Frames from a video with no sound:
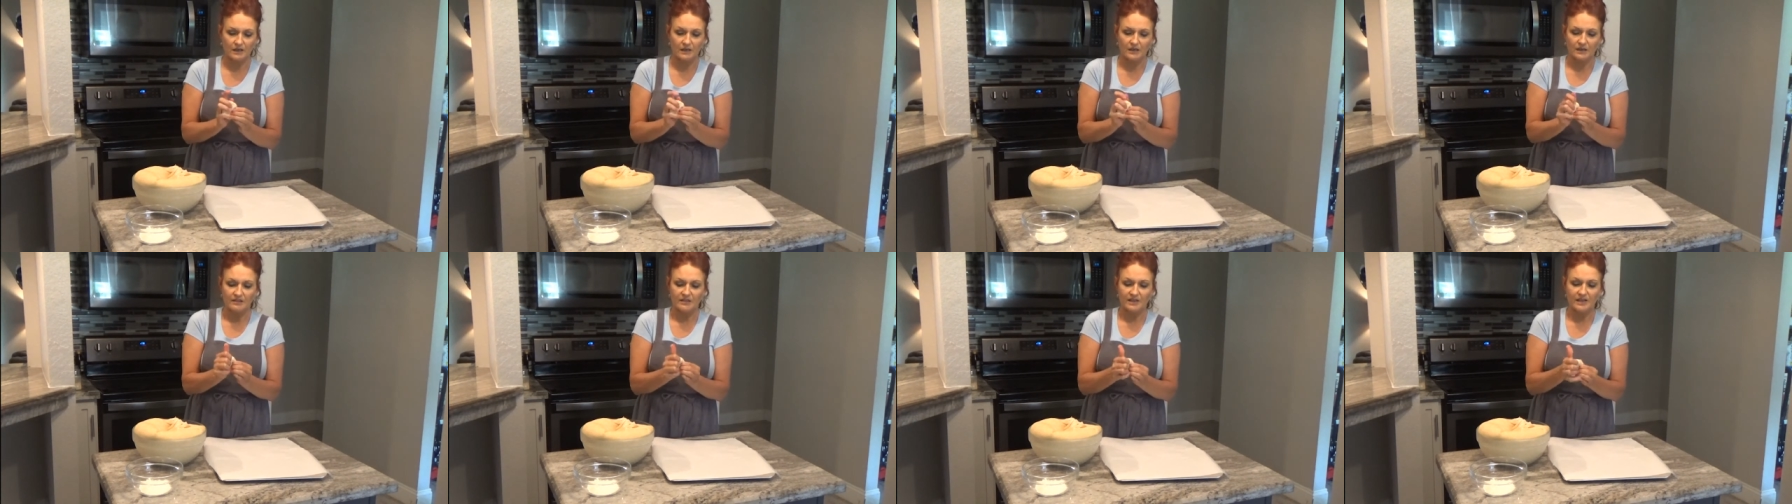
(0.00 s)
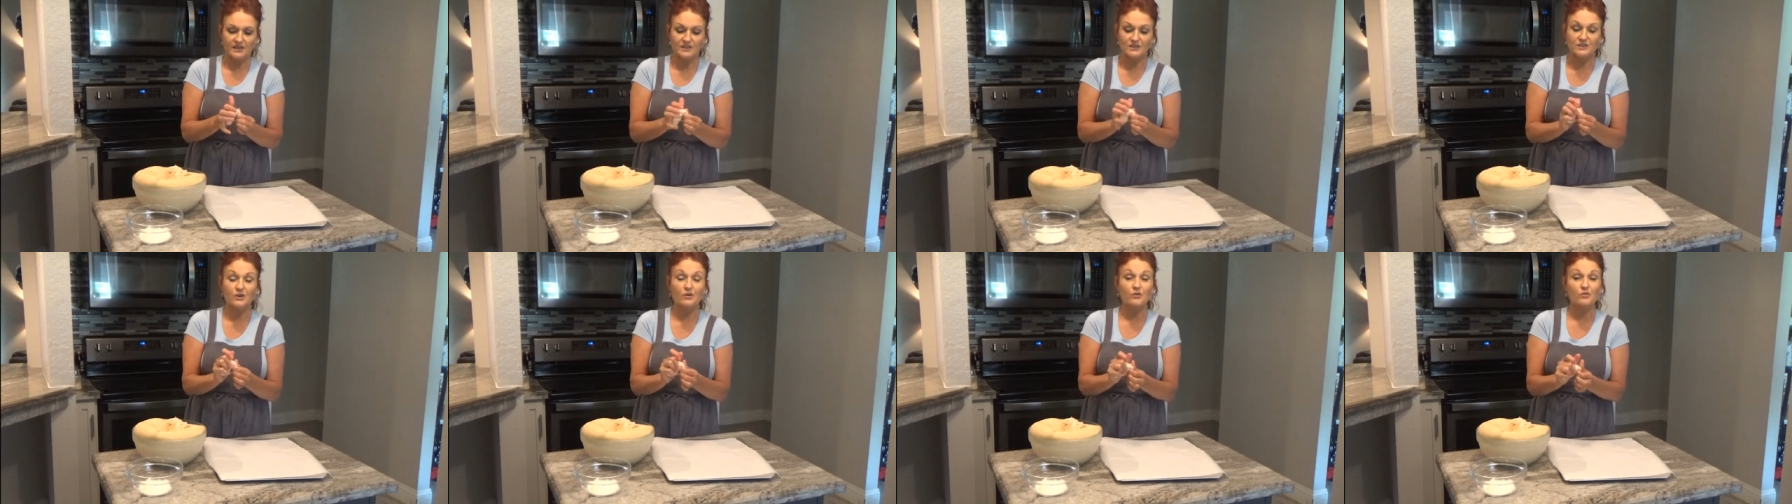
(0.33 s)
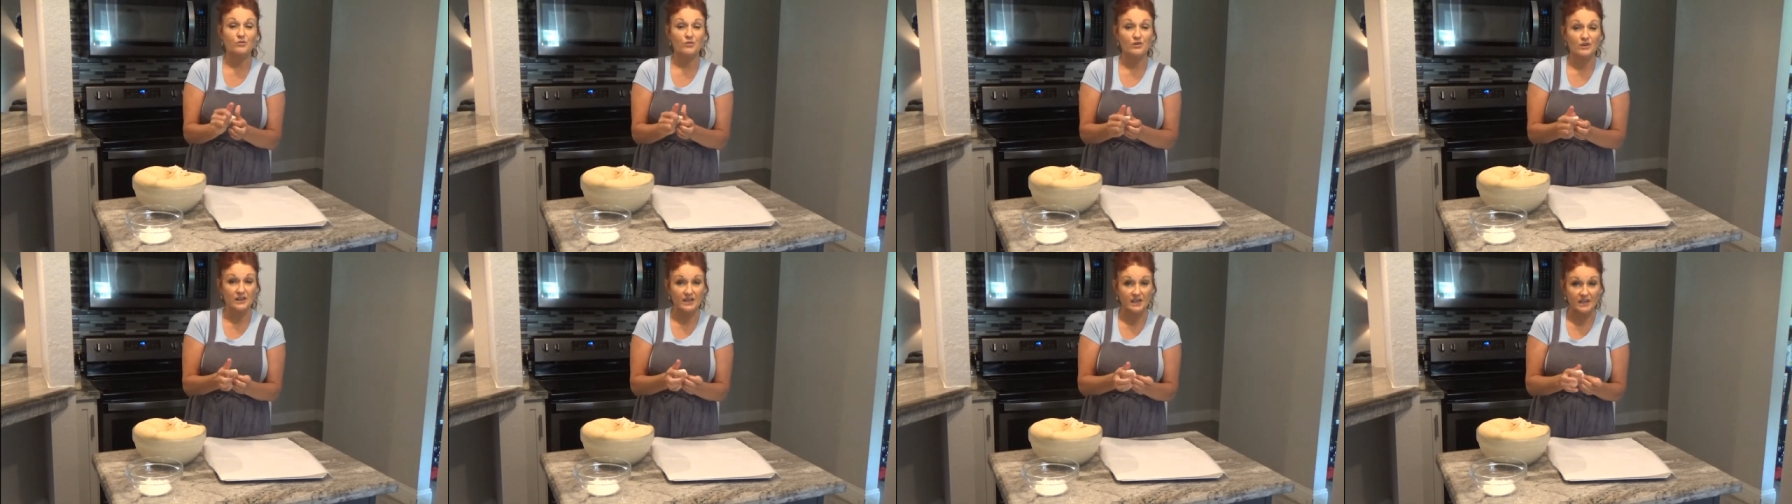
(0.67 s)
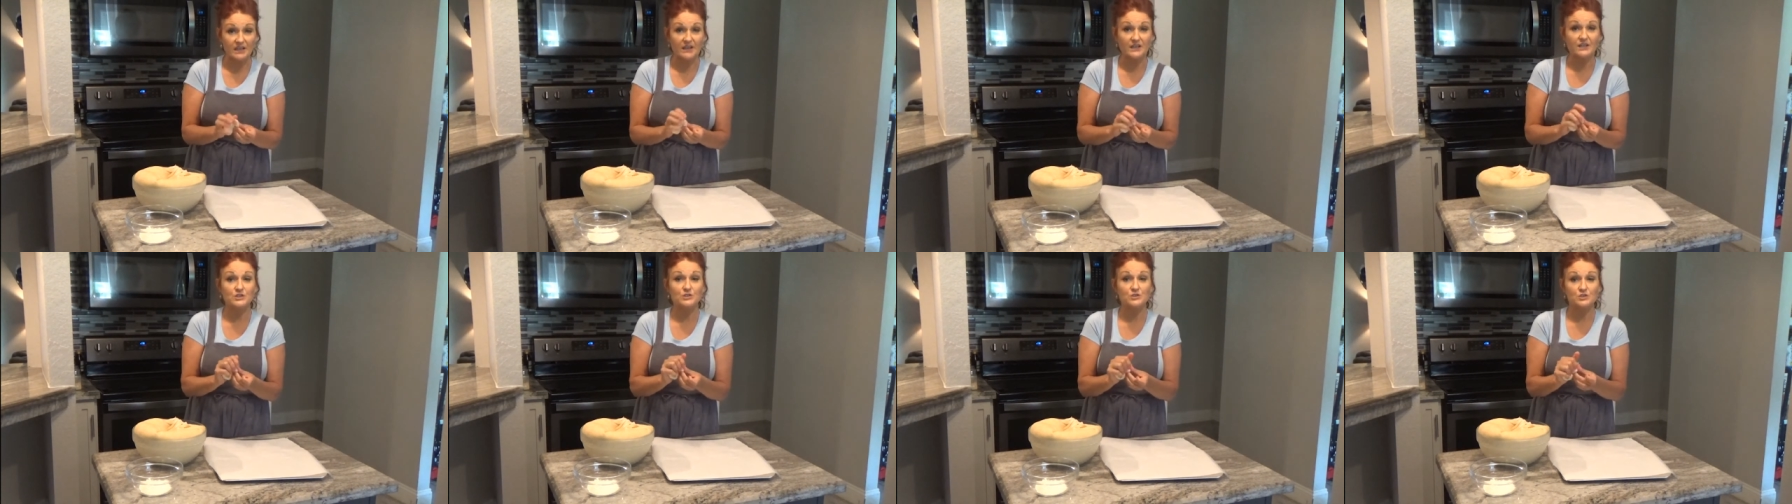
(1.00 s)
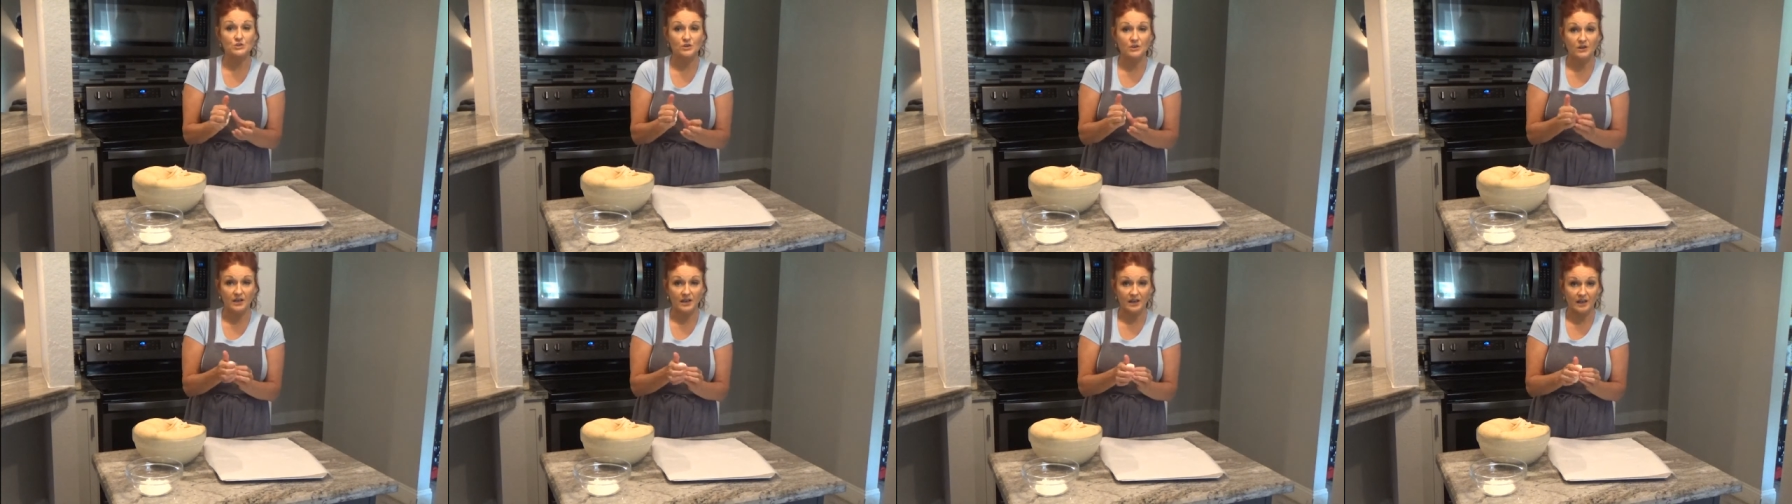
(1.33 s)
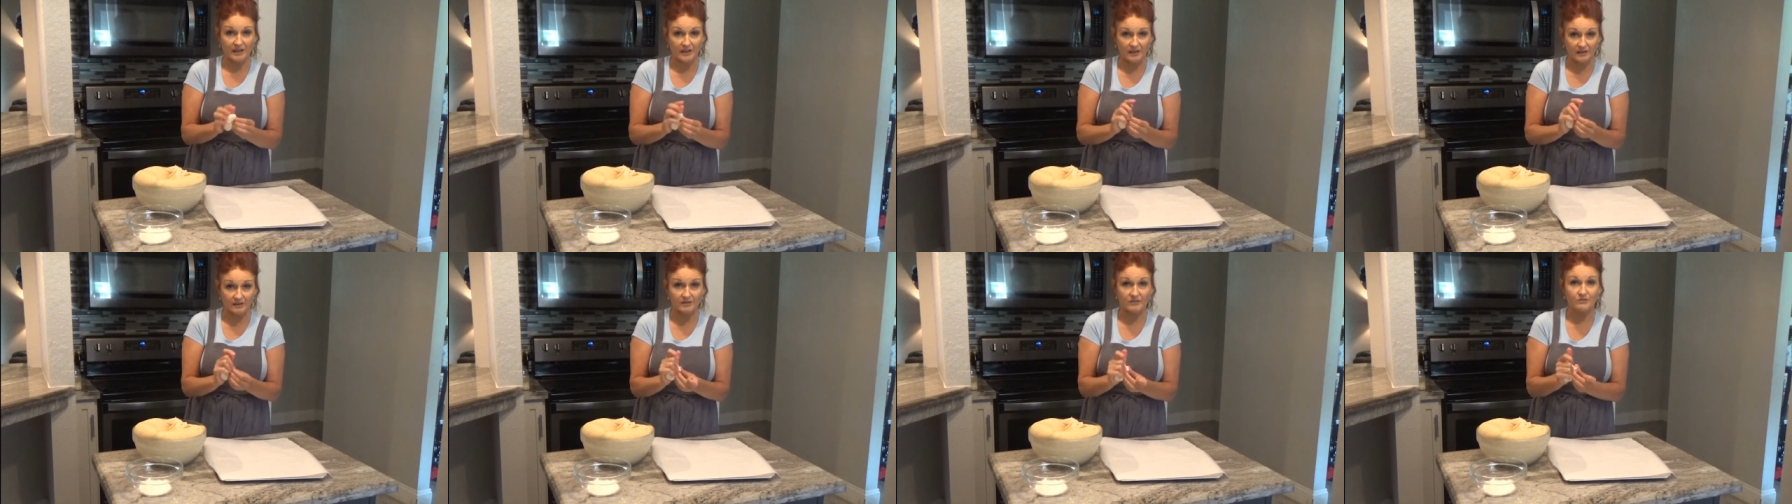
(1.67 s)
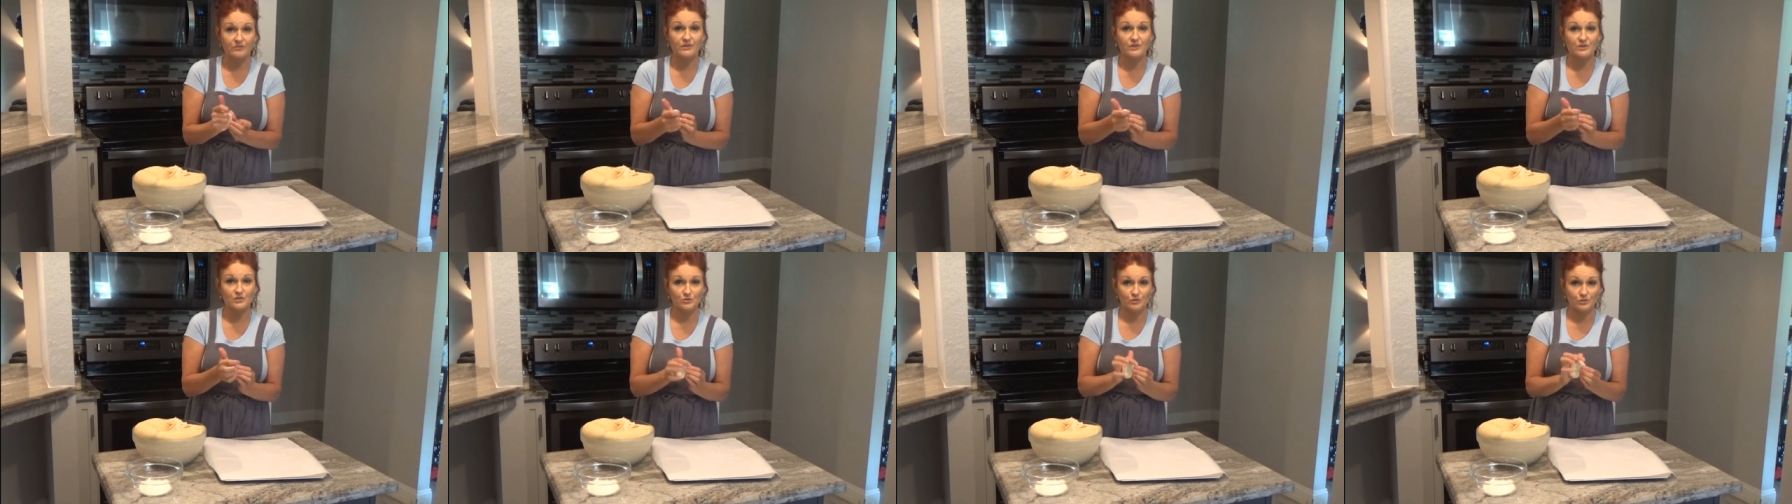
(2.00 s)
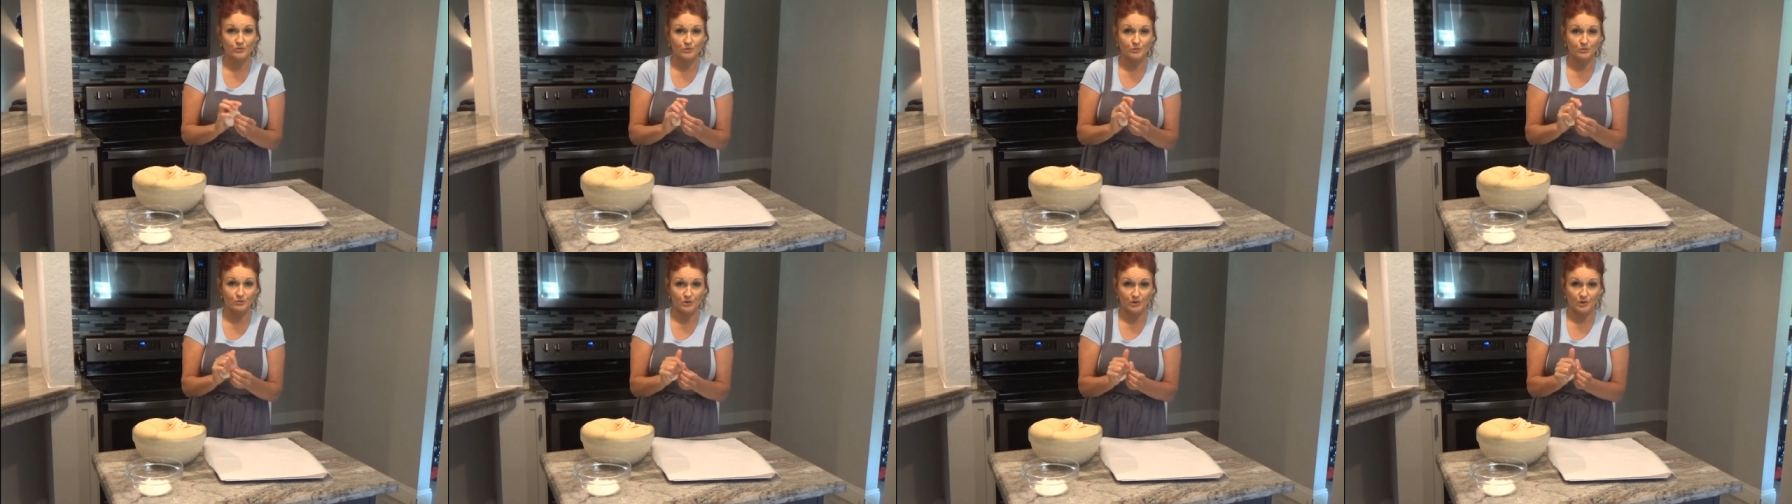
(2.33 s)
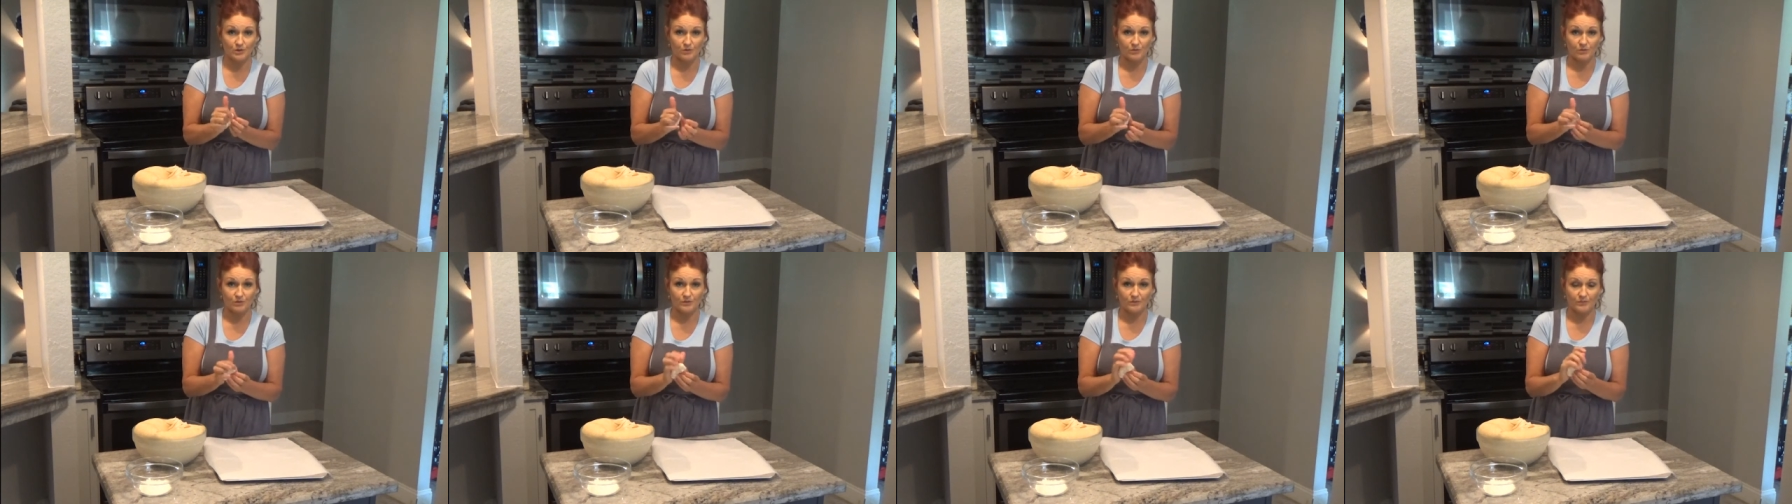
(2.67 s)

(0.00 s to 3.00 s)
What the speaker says: that dough for each individual roll.